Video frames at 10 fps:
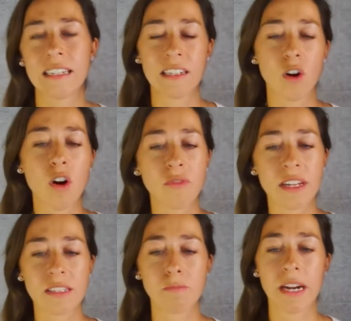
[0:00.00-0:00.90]

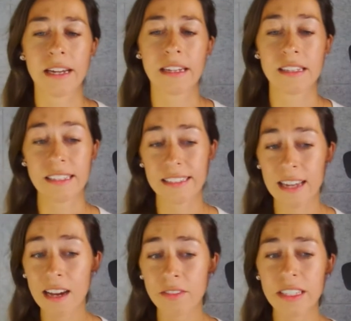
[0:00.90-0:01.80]
offered by
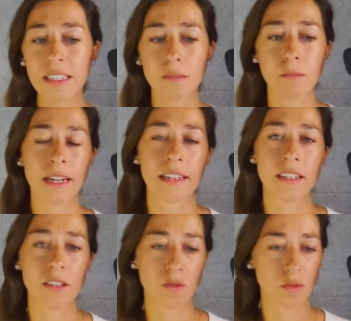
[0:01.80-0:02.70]
Citavi,
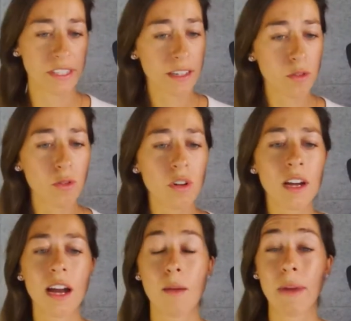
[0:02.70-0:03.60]
by Zotero,
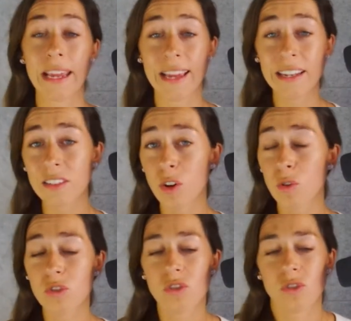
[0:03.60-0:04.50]
by
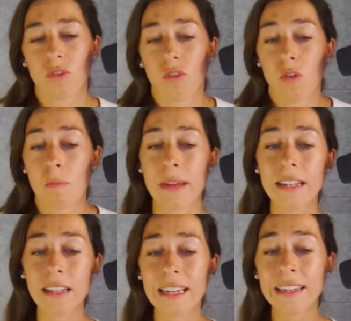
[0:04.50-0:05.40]
EndNote or
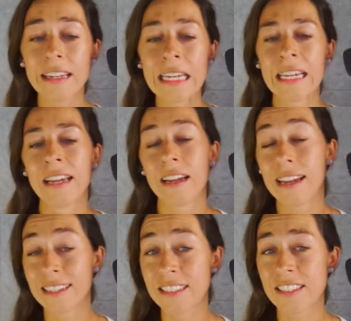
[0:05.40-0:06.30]
Mendeley,
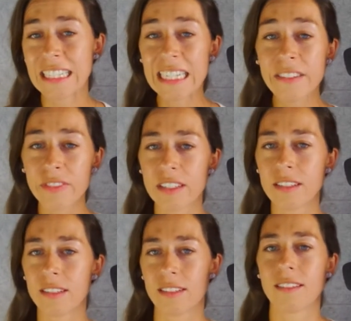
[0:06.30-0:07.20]
and
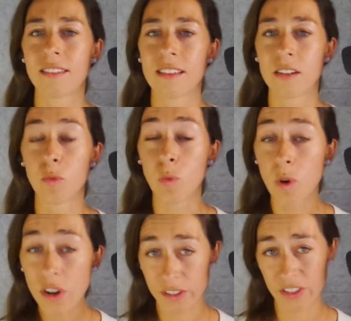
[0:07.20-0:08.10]
even the
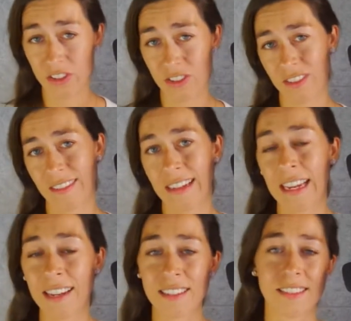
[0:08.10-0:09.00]
Word
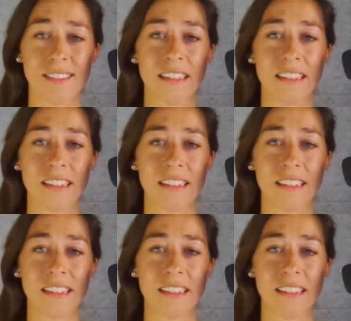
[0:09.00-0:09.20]
has,